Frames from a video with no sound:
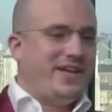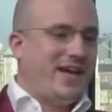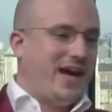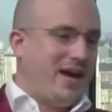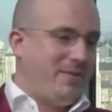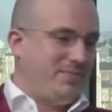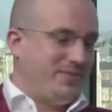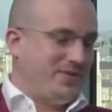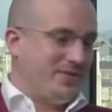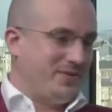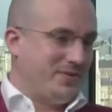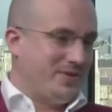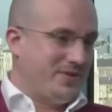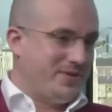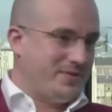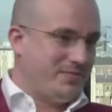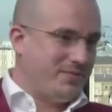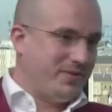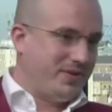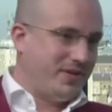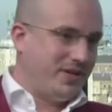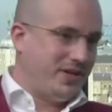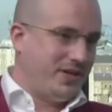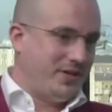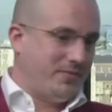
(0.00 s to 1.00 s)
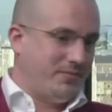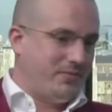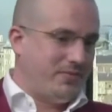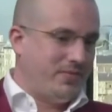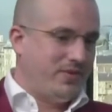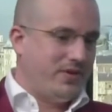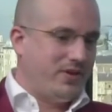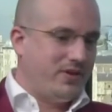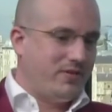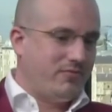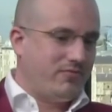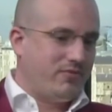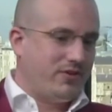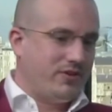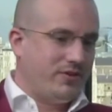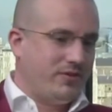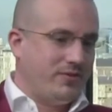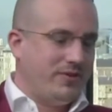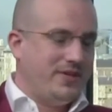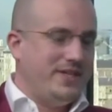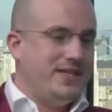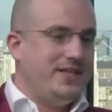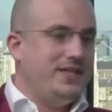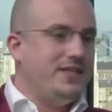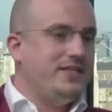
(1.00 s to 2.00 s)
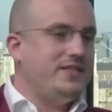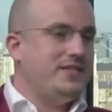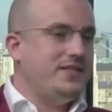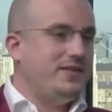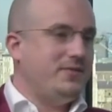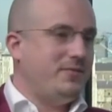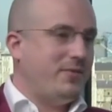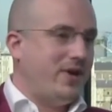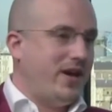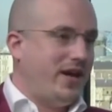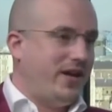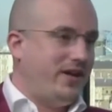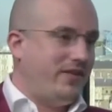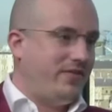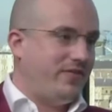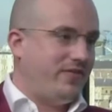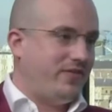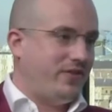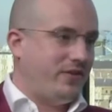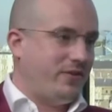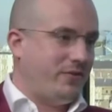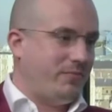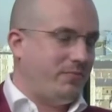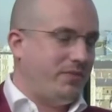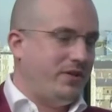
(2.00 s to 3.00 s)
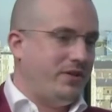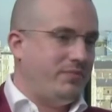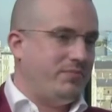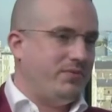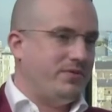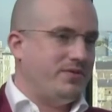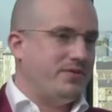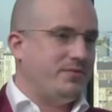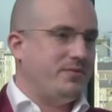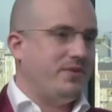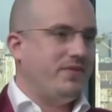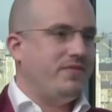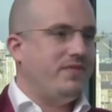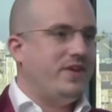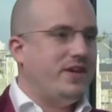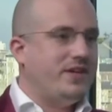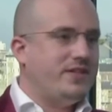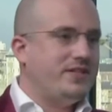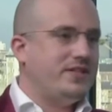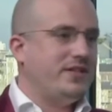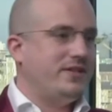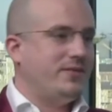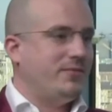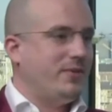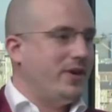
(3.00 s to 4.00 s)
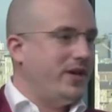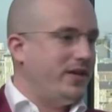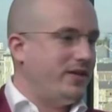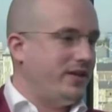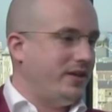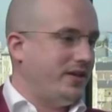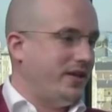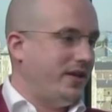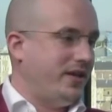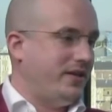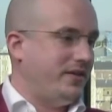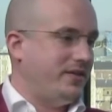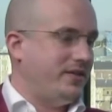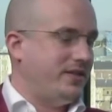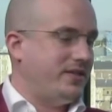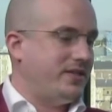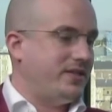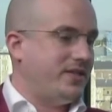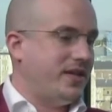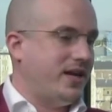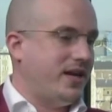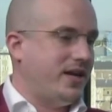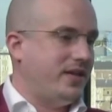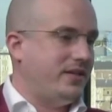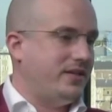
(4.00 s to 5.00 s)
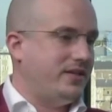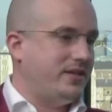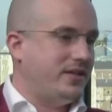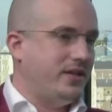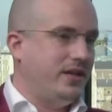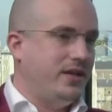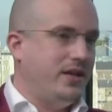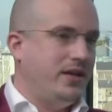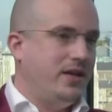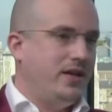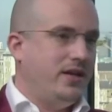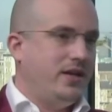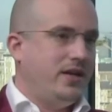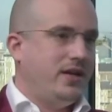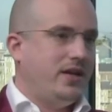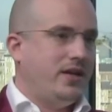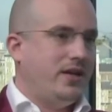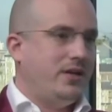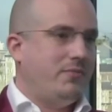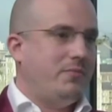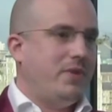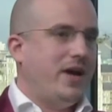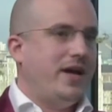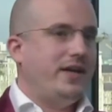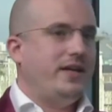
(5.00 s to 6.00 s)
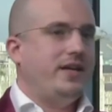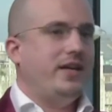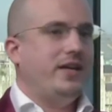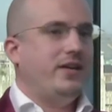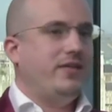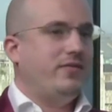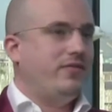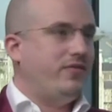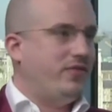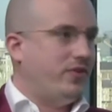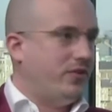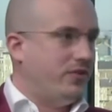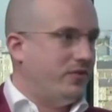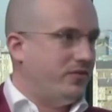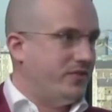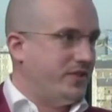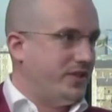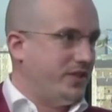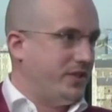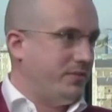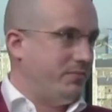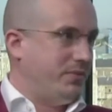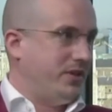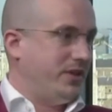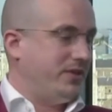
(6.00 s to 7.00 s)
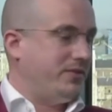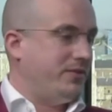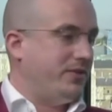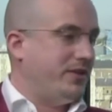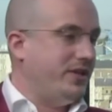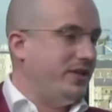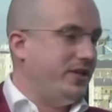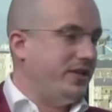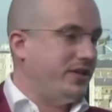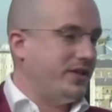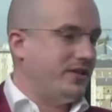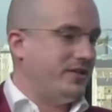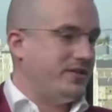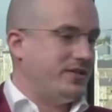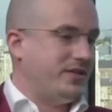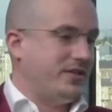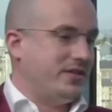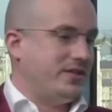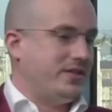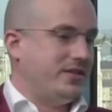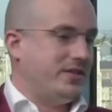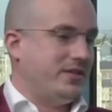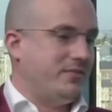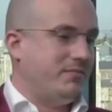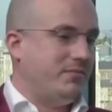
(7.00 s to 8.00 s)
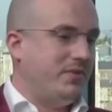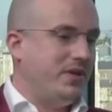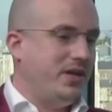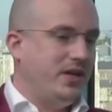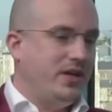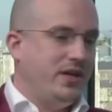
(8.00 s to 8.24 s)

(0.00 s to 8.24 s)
Capital has become a real easy way for people to invest in a way that they understand, and get involved in the Bitcoin ecosystem.